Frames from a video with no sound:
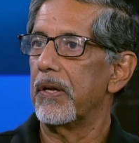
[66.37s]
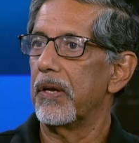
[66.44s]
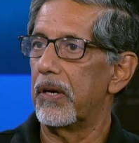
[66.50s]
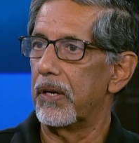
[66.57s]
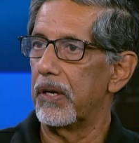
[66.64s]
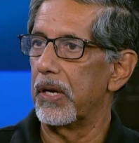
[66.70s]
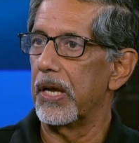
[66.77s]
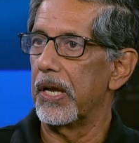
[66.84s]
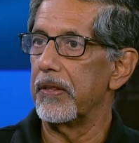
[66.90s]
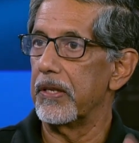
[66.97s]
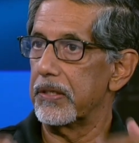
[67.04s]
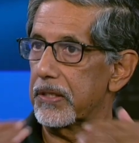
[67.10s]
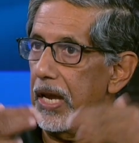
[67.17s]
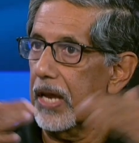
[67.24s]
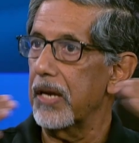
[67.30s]
And the
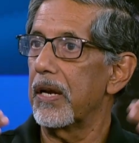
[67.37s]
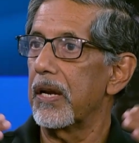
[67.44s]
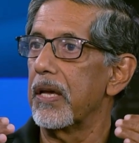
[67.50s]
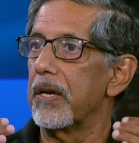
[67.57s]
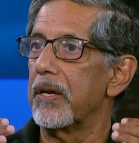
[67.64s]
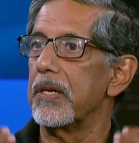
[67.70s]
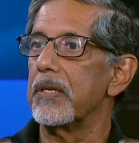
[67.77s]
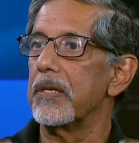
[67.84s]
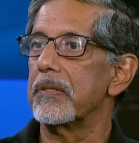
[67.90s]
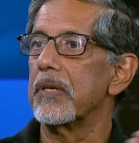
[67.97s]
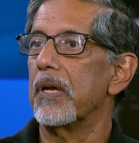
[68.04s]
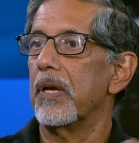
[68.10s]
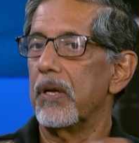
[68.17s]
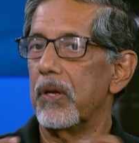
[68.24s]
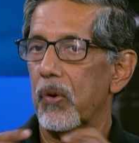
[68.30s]
second layer is,
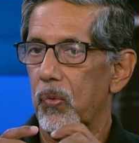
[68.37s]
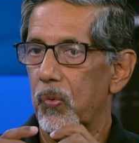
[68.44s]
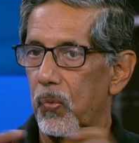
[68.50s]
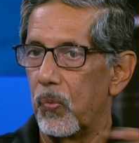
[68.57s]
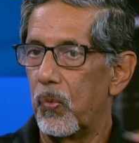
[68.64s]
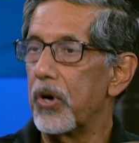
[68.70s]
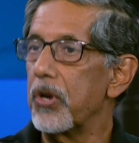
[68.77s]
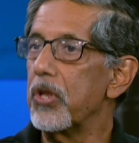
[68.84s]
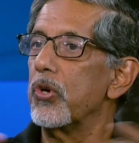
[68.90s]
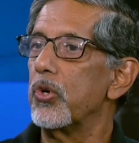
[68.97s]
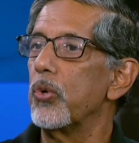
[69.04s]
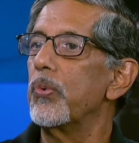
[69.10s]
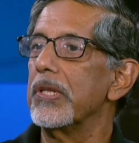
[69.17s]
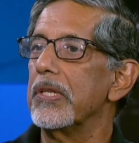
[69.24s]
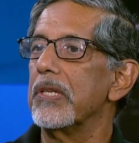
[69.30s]
what do you do
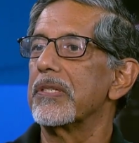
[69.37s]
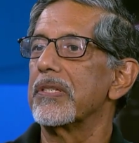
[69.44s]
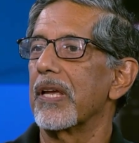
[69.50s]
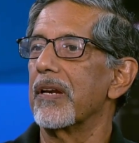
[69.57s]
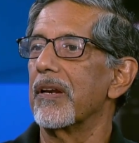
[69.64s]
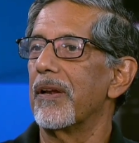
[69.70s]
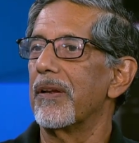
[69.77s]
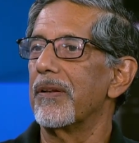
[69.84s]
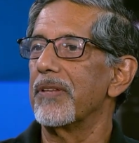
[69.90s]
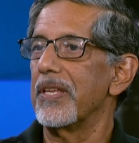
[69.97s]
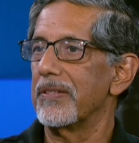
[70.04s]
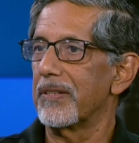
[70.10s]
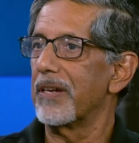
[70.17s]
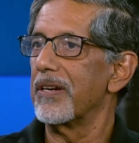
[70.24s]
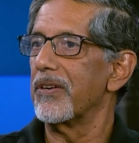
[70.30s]
with this signal?
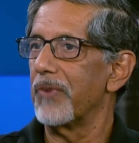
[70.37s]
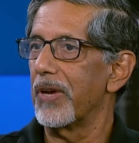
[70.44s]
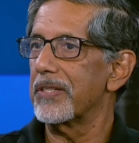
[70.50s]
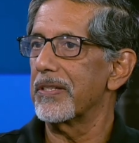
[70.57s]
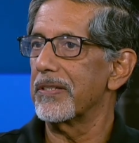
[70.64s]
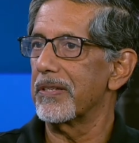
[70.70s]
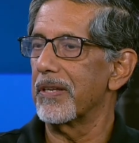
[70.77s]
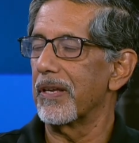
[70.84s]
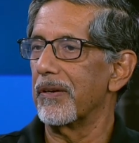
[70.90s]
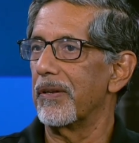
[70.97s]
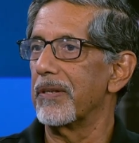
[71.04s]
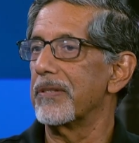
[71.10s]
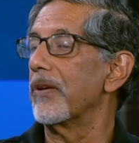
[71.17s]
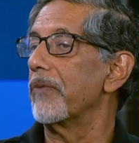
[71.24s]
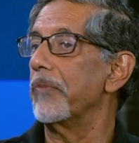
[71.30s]
These are investor
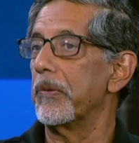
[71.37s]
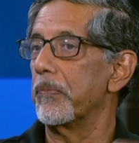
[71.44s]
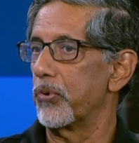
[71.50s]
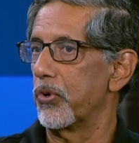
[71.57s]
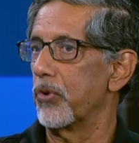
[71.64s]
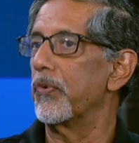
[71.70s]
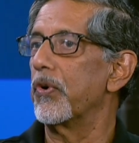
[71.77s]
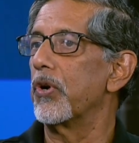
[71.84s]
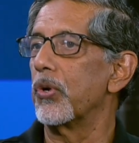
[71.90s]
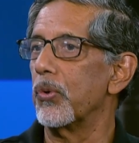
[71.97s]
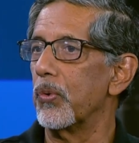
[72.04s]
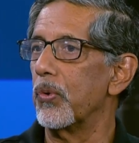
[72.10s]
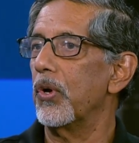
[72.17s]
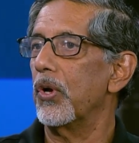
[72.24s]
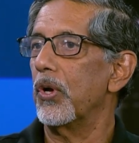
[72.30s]
signals. They've been proven
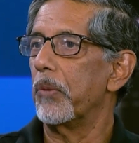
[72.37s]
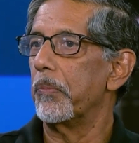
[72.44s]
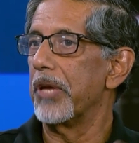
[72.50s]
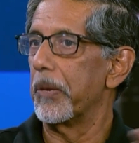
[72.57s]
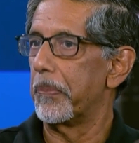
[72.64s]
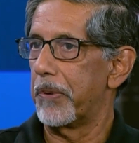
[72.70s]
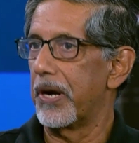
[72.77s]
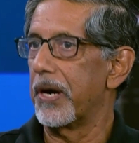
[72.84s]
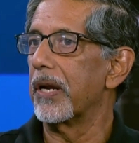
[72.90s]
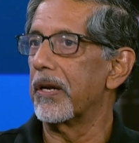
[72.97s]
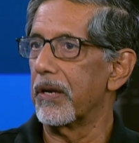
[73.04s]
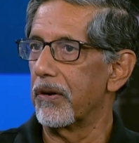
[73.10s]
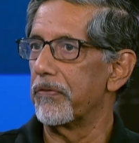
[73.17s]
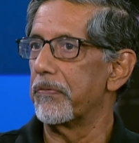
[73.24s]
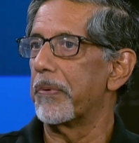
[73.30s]
to be a
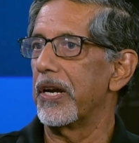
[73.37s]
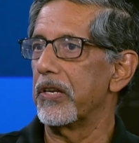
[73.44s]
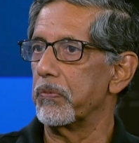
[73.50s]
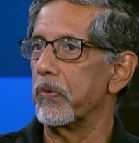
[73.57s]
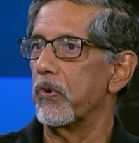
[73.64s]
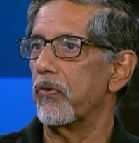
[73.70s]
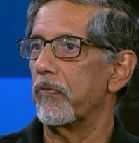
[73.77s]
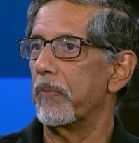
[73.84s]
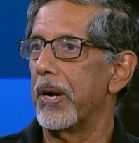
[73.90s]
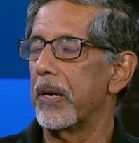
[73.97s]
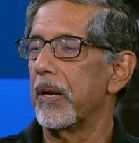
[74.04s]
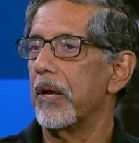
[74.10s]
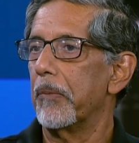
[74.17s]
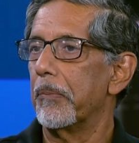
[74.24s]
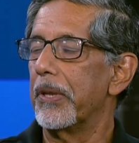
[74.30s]
predictor of price movement,
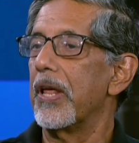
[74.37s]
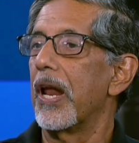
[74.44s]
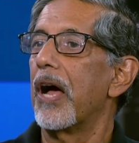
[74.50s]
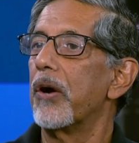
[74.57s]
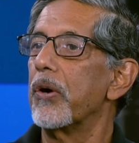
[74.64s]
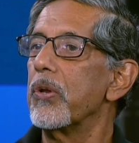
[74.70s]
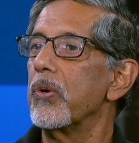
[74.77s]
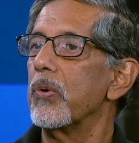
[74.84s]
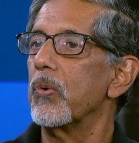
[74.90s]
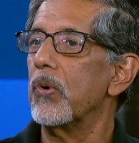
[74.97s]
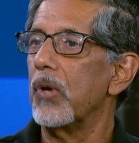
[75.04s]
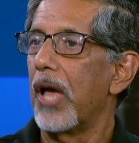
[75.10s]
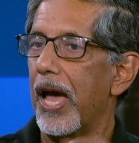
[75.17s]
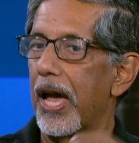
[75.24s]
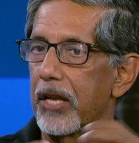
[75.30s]
but then how do you
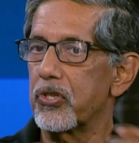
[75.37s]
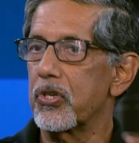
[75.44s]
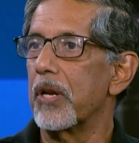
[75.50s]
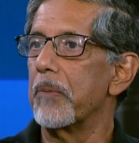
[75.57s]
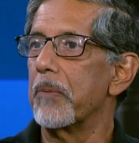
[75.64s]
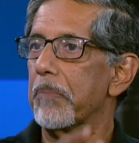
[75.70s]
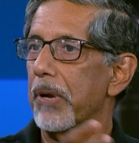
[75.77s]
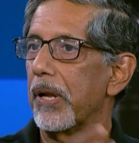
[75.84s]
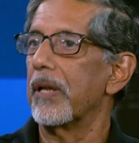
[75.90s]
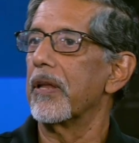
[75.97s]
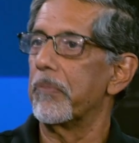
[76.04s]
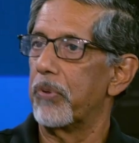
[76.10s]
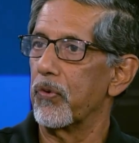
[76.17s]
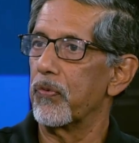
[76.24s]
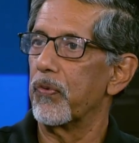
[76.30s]
actually build a
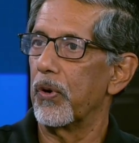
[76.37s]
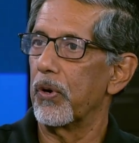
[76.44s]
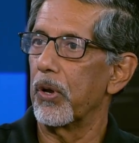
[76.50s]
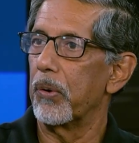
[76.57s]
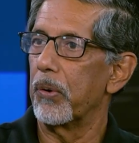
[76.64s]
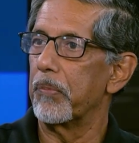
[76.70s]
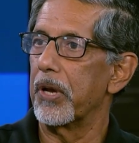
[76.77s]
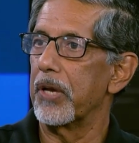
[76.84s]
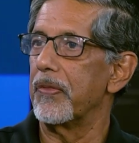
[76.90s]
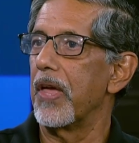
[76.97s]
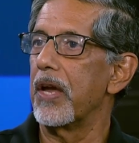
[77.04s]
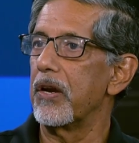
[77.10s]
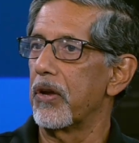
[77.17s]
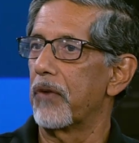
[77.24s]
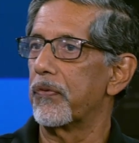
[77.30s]
portfolio? Because
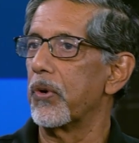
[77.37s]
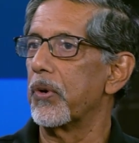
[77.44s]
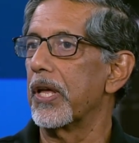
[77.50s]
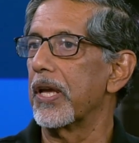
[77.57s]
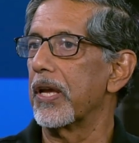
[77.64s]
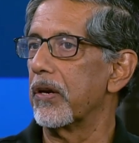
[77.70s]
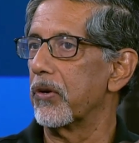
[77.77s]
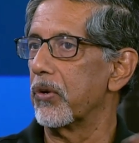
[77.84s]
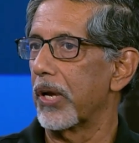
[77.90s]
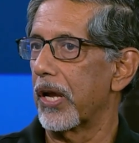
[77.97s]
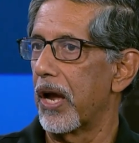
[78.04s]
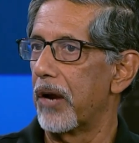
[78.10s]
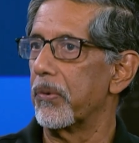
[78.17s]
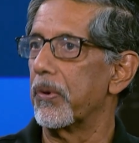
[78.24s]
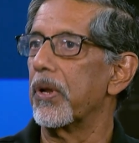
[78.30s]
there you have to take into
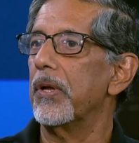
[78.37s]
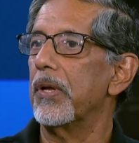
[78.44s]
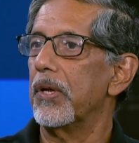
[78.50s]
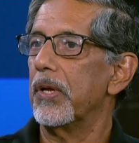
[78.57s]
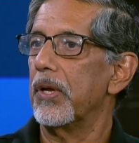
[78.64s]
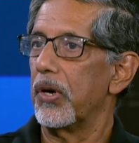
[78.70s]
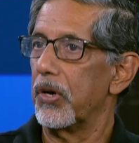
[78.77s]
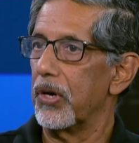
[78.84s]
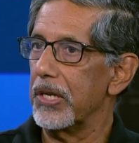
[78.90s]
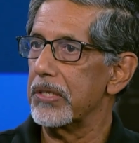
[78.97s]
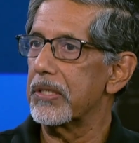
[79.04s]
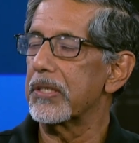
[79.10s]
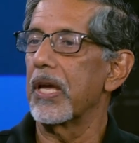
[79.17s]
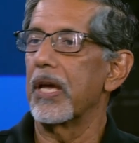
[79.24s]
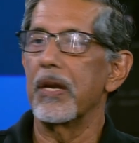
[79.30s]
account
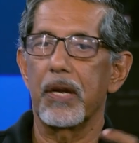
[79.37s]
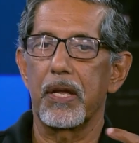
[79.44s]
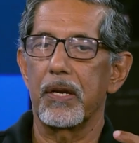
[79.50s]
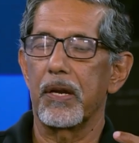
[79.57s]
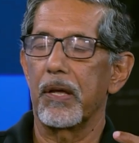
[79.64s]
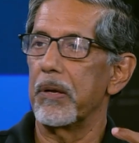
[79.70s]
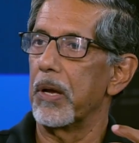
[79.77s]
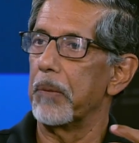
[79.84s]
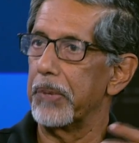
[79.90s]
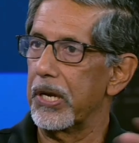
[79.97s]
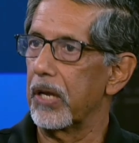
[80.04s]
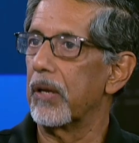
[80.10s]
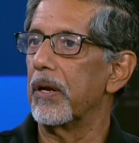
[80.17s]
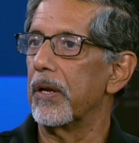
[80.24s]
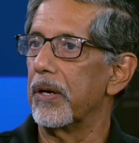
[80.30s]
risk and a
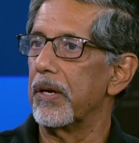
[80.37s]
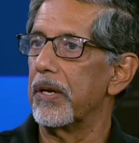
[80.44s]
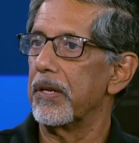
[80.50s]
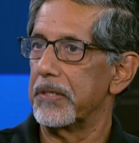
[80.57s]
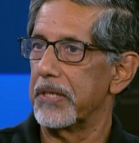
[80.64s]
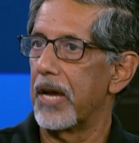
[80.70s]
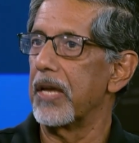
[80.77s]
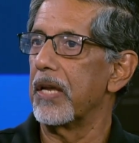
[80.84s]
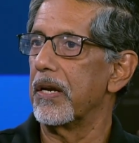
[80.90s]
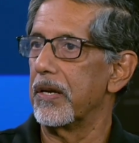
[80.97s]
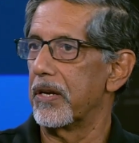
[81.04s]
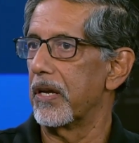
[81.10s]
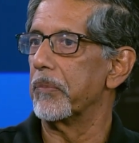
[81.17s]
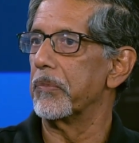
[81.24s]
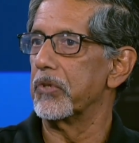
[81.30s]
particular design in
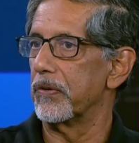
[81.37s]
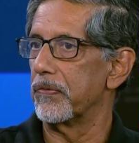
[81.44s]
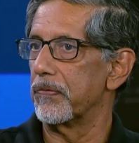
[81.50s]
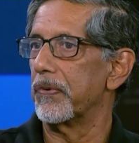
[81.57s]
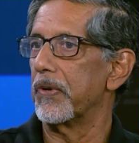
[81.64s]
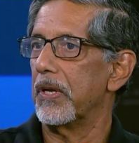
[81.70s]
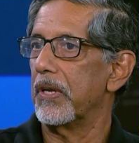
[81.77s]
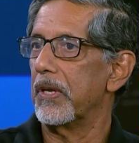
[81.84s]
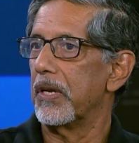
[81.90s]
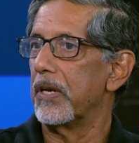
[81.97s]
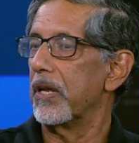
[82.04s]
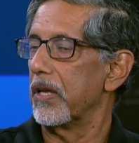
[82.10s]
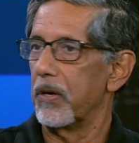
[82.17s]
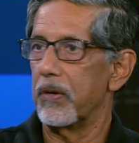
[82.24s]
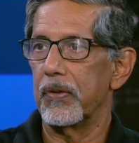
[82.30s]
terms of,
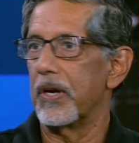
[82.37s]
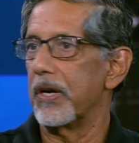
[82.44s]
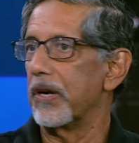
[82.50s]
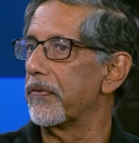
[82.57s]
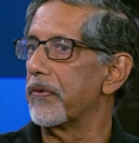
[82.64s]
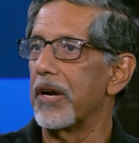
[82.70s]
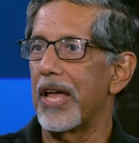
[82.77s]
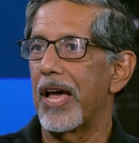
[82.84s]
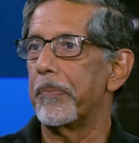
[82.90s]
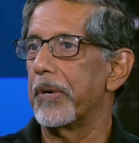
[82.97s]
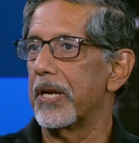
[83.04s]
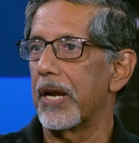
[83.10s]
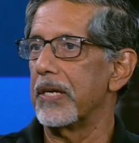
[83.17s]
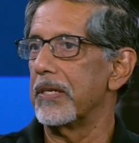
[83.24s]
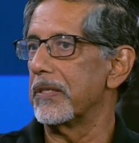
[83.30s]
there are different
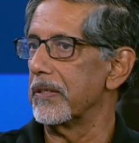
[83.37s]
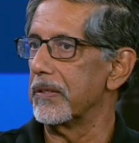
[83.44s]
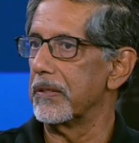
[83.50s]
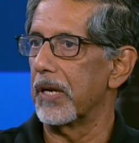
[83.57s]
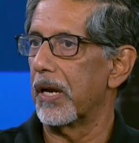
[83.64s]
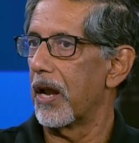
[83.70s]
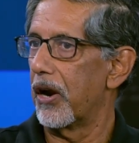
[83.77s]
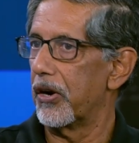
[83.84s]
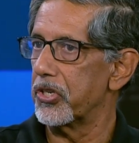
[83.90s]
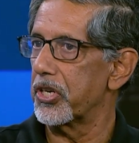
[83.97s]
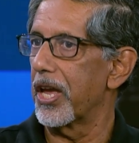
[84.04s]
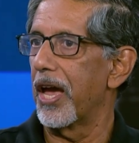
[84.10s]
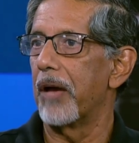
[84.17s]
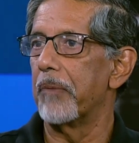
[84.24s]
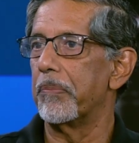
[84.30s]
appetites. Is it large
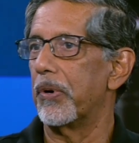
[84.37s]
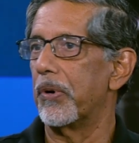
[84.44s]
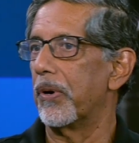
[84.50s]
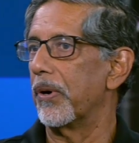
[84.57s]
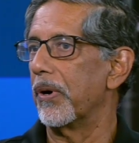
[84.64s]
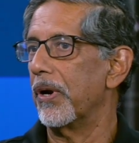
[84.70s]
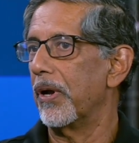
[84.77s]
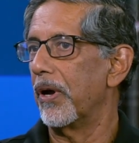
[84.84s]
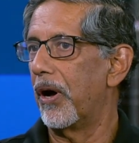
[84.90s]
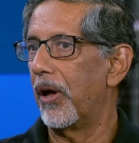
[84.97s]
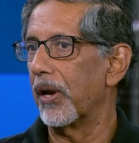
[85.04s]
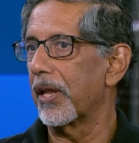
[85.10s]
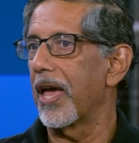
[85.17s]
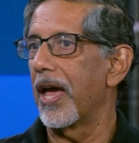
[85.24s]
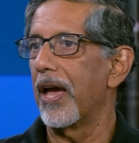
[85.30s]
cap or
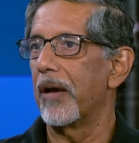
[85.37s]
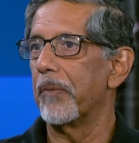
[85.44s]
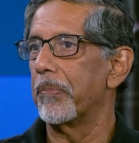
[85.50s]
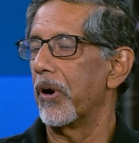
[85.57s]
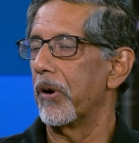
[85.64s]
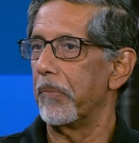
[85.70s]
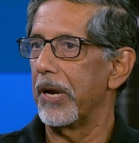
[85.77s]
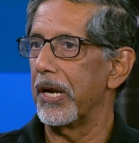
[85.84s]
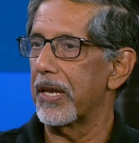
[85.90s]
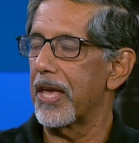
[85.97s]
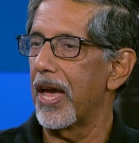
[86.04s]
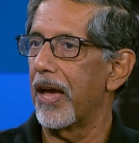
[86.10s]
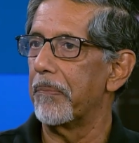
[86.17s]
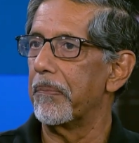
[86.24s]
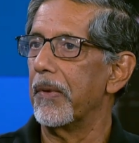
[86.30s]
all cap or mid
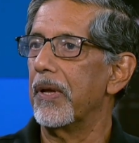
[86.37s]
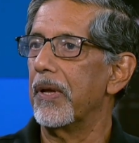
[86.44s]
cap?